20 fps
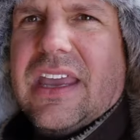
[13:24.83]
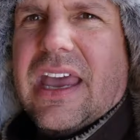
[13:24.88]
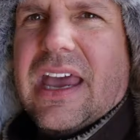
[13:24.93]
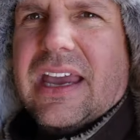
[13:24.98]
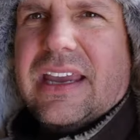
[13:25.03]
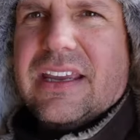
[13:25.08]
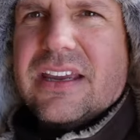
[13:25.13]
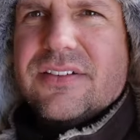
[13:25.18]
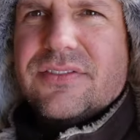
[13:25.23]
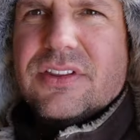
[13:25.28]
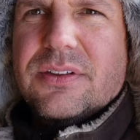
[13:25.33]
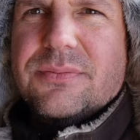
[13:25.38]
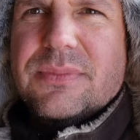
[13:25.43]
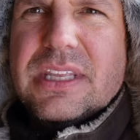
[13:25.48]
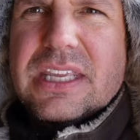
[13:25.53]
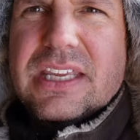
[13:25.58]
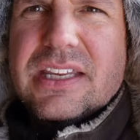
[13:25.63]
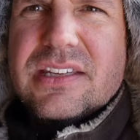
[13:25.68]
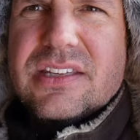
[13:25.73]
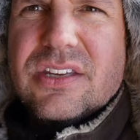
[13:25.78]
I give them
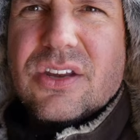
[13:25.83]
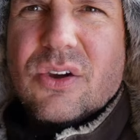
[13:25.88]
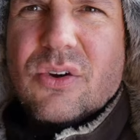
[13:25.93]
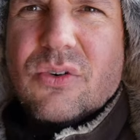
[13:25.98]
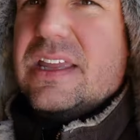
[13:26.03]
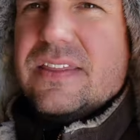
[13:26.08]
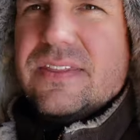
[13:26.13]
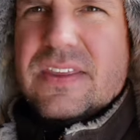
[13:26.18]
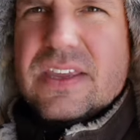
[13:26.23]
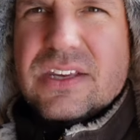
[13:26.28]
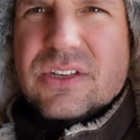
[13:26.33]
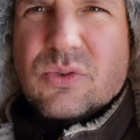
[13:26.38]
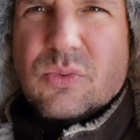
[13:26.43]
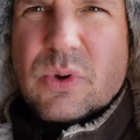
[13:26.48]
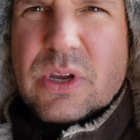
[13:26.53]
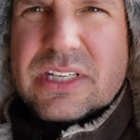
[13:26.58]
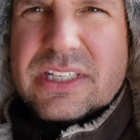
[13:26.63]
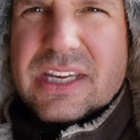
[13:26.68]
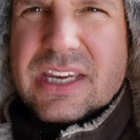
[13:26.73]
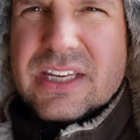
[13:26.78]
these
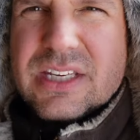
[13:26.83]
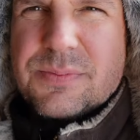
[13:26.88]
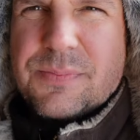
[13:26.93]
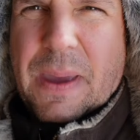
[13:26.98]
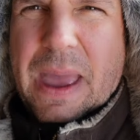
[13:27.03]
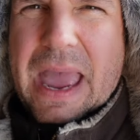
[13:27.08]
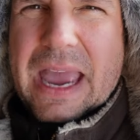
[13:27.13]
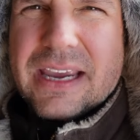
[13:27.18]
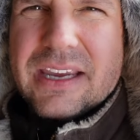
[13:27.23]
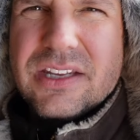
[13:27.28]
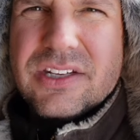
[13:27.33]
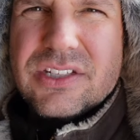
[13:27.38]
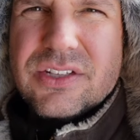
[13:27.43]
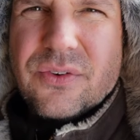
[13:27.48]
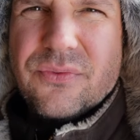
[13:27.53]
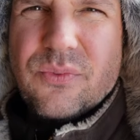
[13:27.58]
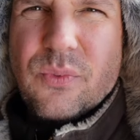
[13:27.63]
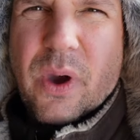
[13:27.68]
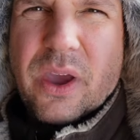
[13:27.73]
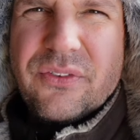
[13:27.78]
Whiskas packets
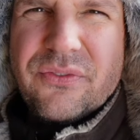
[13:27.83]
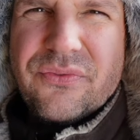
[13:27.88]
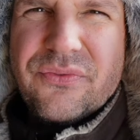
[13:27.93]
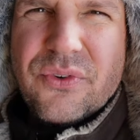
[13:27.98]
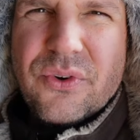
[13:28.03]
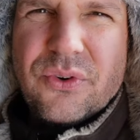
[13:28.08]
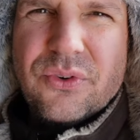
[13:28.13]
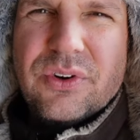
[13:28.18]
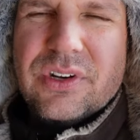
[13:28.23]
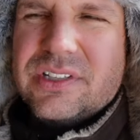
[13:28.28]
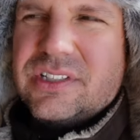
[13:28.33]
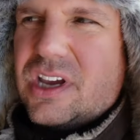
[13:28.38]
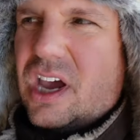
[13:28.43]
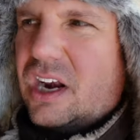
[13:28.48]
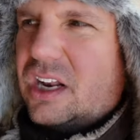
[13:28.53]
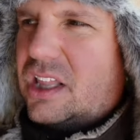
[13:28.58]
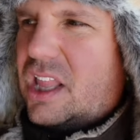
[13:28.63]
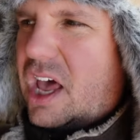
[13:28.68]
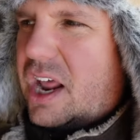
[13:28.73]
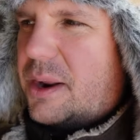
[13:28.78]
of wet food. It's got
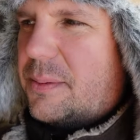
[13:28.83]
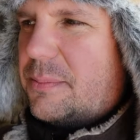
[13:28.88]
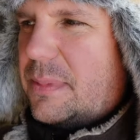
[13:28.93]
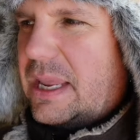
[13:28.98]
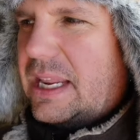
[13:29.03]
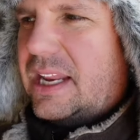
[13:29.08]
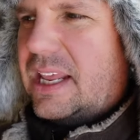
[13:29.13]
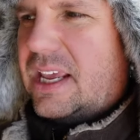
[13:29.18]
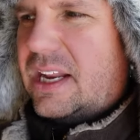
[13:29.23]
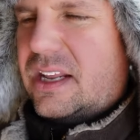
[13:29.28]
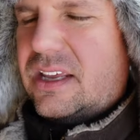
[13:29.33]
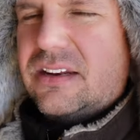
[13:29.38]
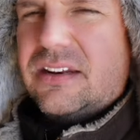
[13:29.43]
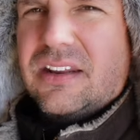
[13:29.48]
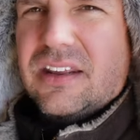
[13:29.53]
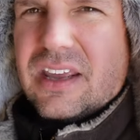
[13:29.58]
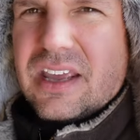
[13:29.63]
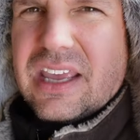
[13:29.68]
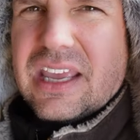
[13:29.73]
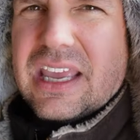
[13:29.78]
a lot of meat in it.
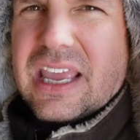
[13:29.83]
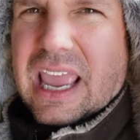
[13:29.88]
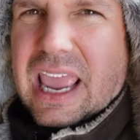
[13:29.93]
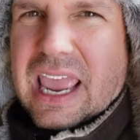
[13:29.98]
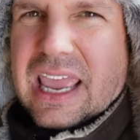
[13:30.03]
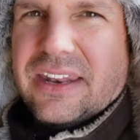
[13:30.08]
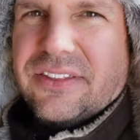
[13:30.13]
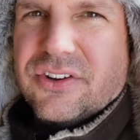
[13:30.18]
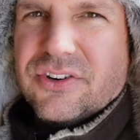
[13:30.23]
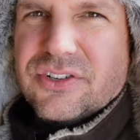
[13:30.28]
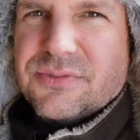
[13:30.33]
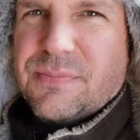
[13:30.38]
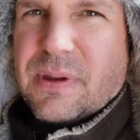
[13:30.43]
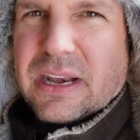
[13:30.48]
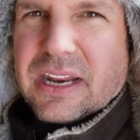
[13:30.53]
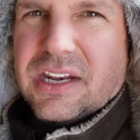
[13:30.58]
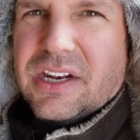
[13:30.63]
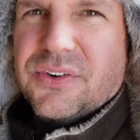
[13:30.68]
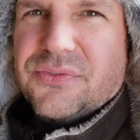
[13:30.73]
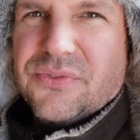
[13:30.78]
And there's
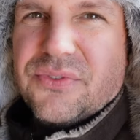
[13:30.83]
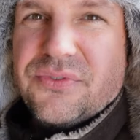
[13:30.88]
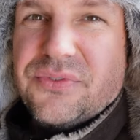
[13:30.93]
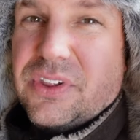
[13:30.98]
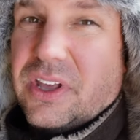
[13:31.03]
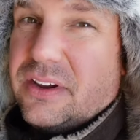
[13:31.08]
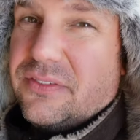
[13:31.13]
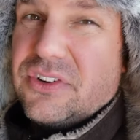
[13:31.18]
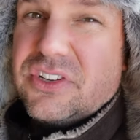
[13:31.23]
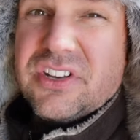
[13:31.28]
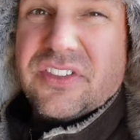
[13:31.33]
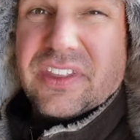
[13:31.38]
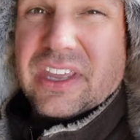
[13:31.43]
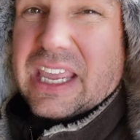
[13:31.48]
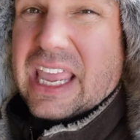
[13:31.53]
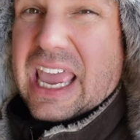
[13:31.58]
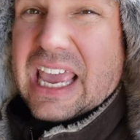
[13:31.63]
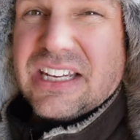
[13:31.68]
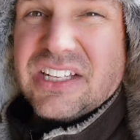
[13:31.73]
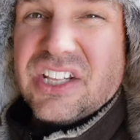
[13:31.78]
many different flavors, and the
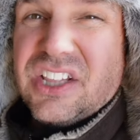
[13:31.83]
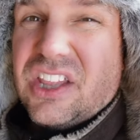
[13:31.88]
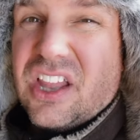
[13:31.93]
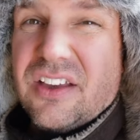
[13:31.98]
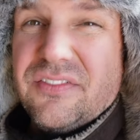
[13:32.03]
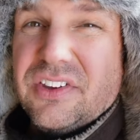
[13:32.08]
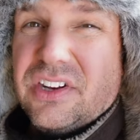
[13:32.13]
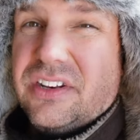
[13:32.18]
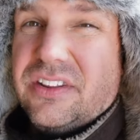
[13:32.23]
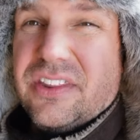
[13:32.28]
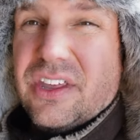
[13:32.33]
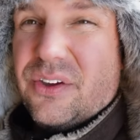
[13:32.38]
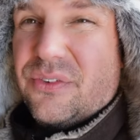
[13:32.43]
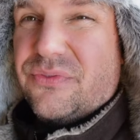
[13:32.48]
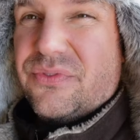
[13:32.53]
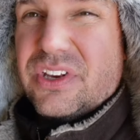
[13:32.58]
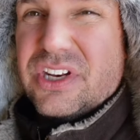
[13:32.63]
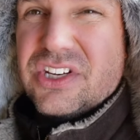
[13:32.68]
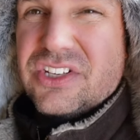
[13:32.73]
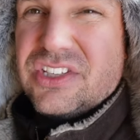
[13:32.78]
cats love it. They'll
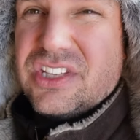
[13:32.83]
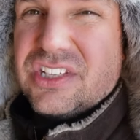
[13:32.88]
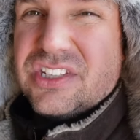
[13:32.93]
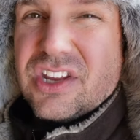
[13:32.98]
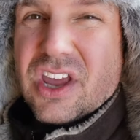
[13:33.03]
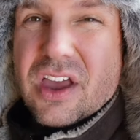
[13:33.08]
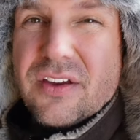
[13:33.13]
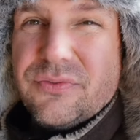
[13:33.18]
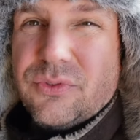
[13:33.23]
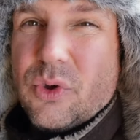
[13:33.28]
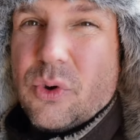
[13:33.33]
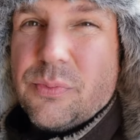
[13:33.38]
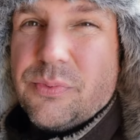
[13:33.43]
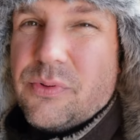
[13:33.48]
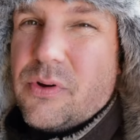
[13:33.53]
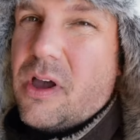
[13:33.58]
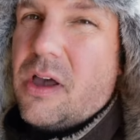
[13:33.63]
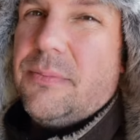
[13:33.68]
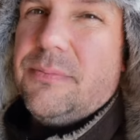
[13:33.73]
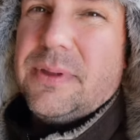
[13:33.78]
finish this off no
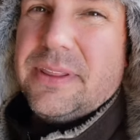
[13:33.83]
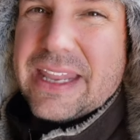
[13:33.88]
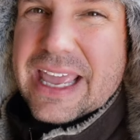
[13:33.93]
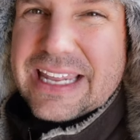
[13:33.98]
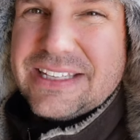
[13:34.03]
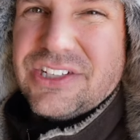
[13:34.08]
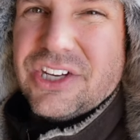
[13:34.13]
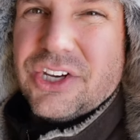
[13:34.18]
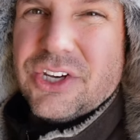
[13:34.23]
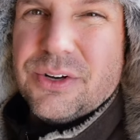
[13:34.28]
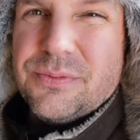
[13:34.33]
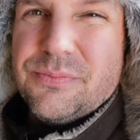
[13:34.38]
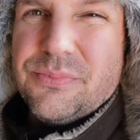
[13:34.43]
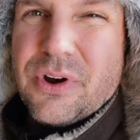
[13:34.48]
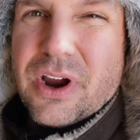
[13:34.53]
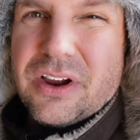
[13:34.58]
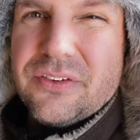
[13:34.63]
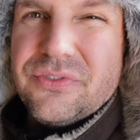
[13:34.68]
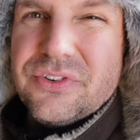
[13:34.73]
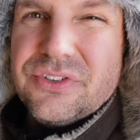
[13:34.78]
problem, and that's a good
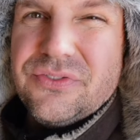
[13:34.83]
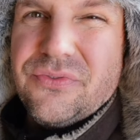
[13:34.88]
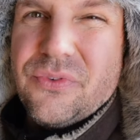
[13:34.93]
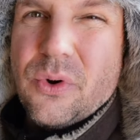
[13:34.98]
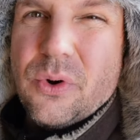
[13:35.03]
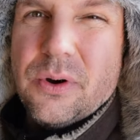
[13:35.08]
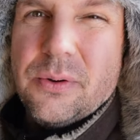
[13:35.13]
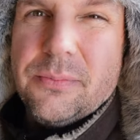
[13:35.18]
breakfast for